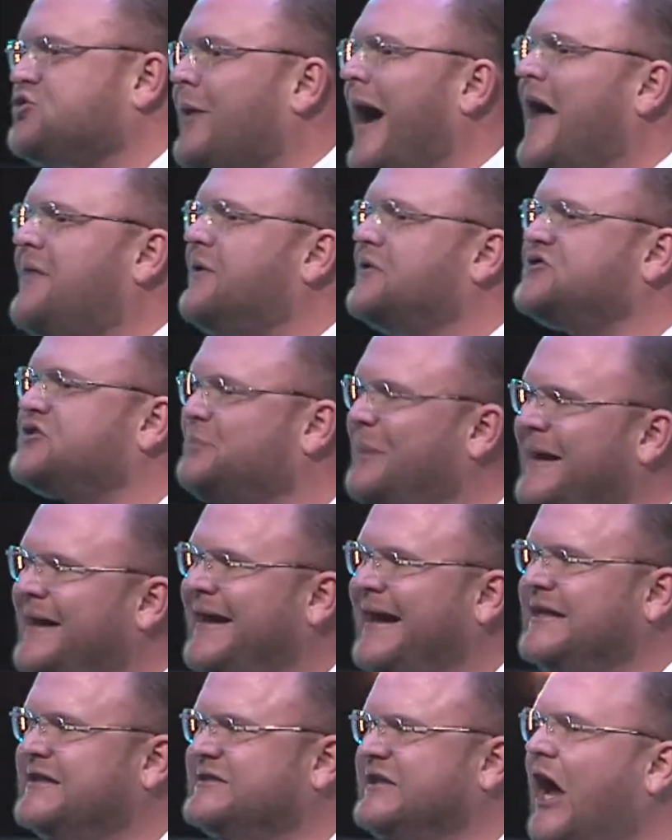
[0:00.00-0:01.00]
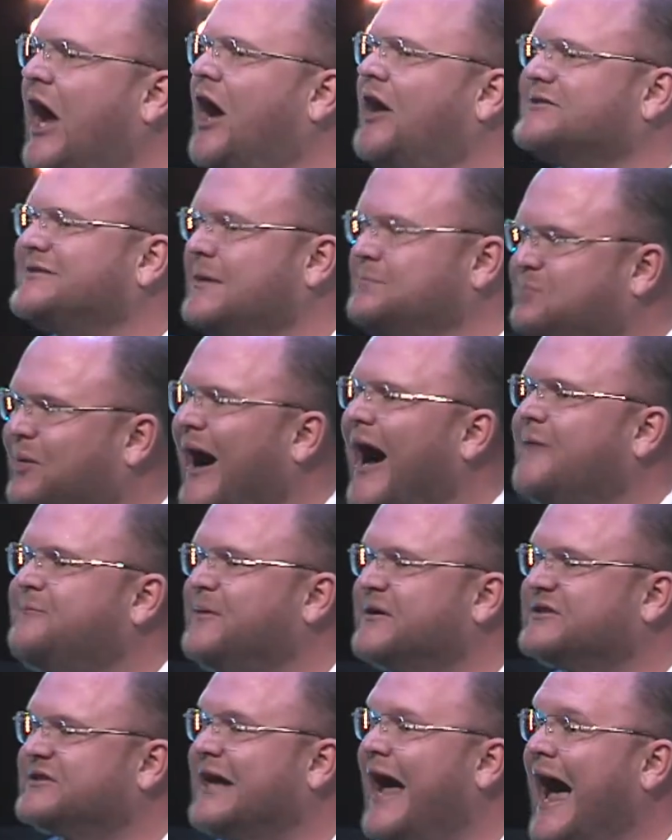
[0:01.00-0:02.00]
rather speak in tongues and
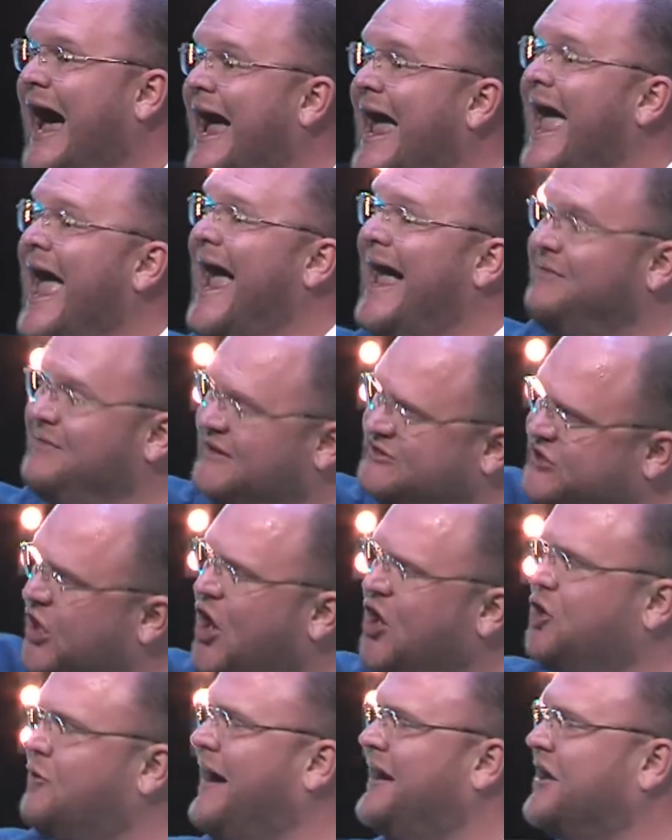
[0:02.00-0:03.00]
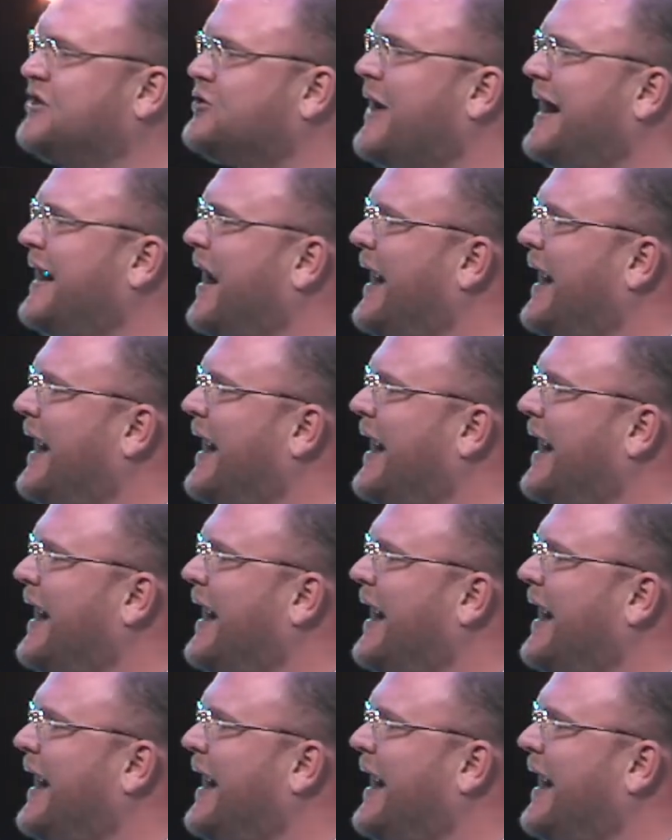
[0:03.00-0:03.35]
prophesy and then turn around and try to